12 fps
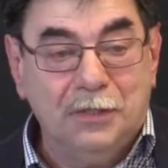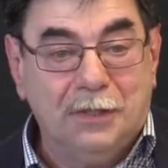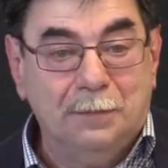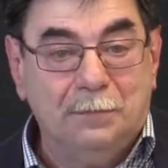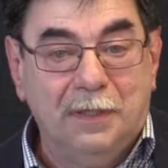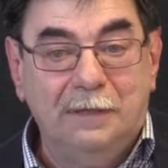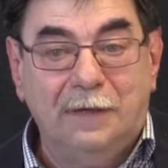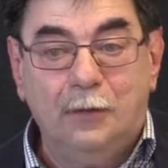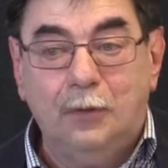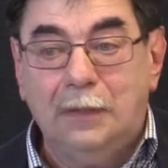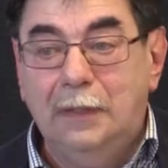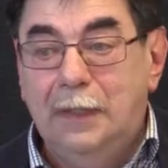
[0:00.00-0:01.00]
that
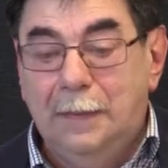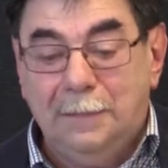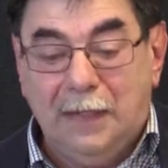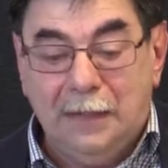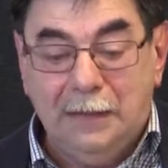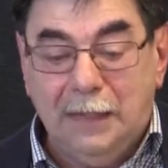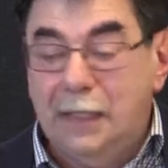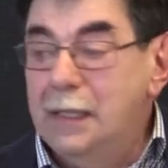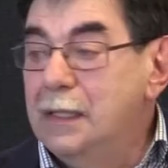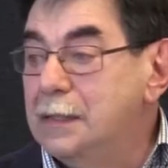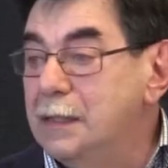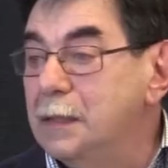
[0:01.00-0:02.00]
again became the
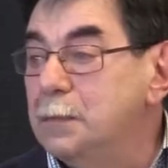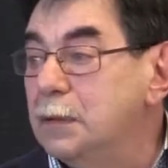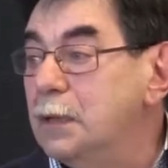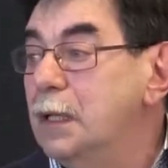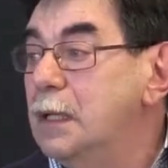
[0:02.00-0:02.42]
source of the